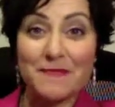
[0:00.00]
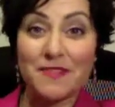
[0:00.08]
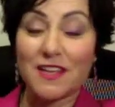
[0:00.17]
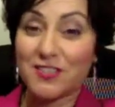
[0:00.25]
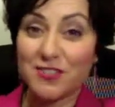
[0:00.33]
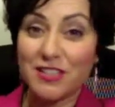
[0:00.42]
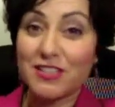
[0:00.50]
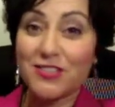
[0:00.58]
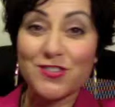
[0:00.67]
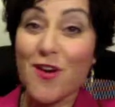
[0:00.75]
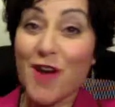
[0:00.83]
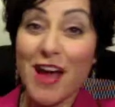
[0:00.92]
because you need to
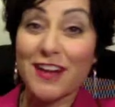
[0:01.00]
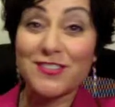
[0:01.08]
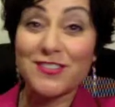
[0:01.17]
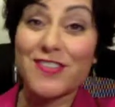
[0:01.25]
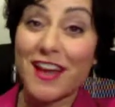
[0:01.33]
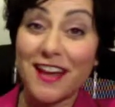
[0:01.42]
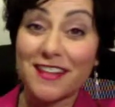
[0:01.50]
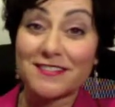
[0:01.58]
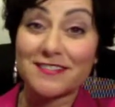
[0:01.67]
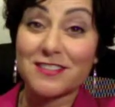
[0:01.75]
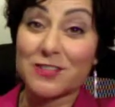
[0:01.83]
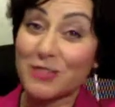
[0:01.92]
know how to do that.
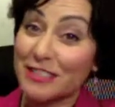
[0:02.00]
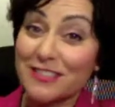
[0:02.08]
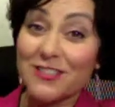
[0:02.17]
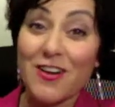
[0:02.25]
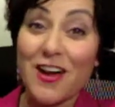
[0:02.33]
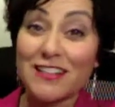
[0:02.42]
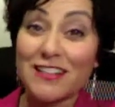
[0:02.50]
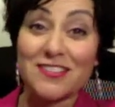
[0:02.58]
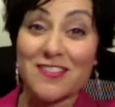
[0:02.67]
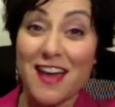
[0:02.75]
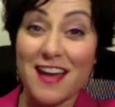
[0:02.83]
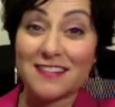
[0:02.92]
You need to know how to do
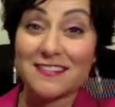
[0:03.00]
that.